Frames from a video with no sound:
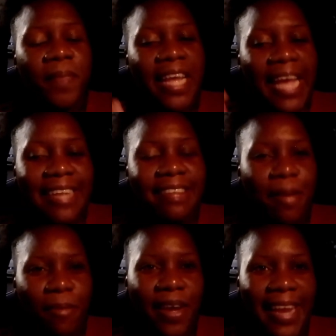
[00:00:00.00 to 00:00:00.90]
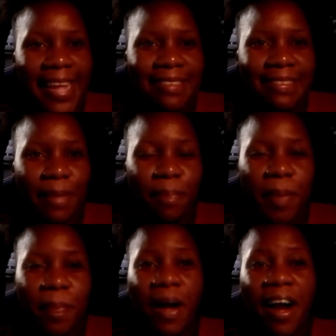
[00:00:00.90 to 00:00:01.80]
anytime I realize that
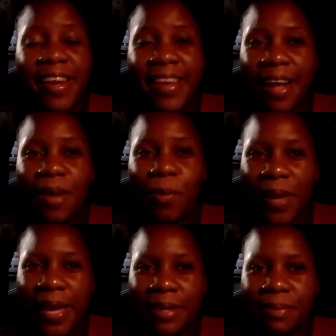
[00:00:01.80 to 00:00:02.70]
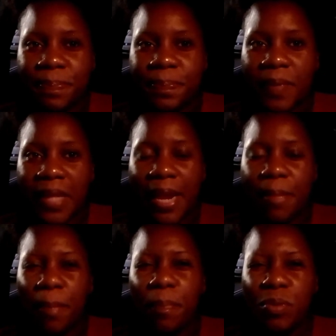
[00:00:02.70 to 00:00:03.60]
people are that way, like them
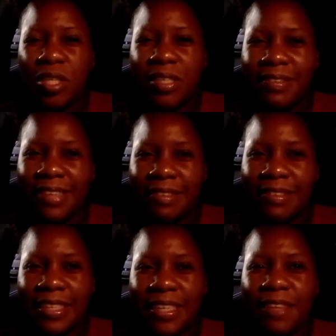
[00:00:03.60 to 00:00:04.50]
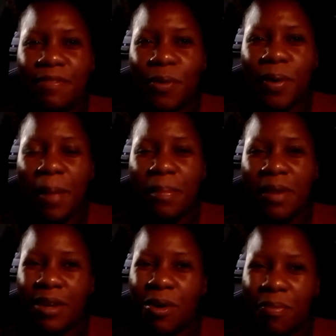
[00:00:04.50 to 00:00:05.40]
I push this sex thing, even though I'm
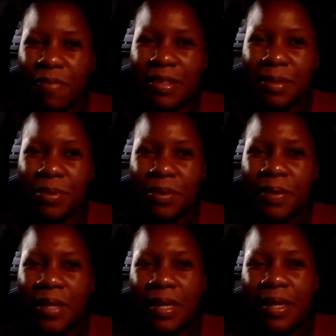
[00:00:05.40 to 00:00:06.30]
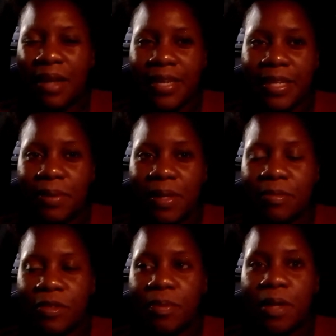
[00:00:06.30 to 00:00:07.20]
not comfortable, I deal with them
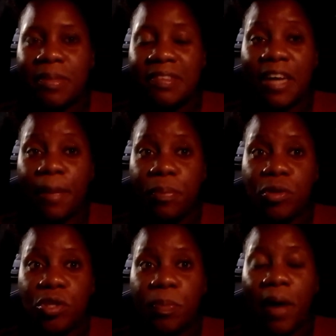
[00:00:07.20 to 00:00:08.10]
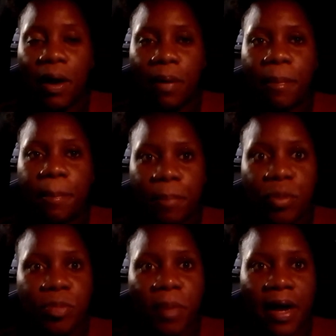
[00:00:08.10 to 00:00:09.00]
something and I start push back
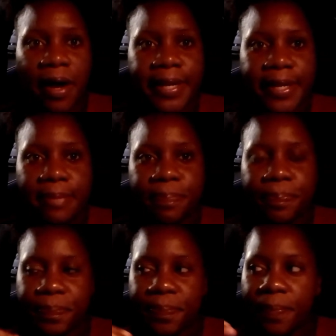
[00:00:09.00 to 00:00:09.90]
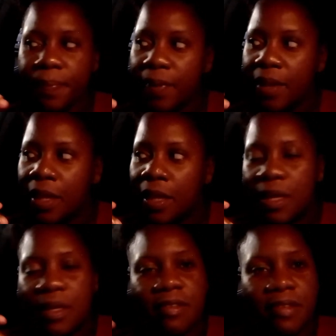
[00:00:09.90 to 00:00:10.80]
on them.
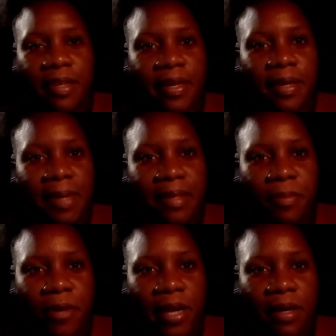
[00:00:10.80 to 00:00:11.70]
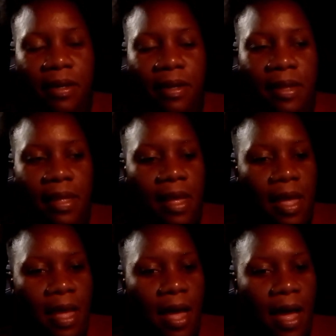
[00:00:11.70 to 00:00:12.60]
So you're the butty boy, you know?
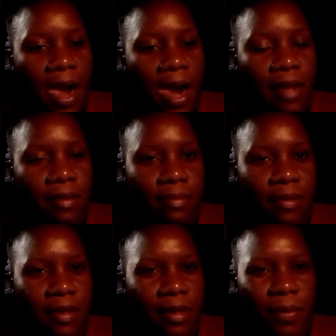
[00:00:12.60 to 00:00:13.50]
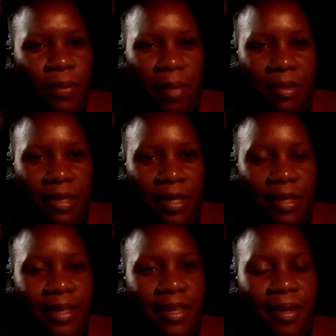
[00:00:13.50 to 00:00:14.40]
Sorry, why am I
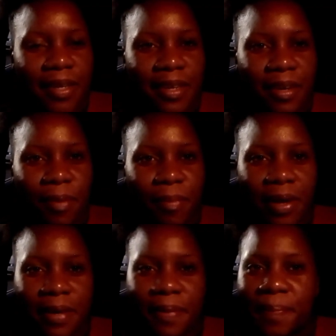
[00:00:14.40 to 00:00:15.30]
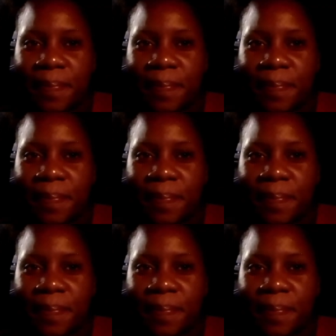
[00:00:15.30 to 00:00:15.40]
saying that? You're the umber.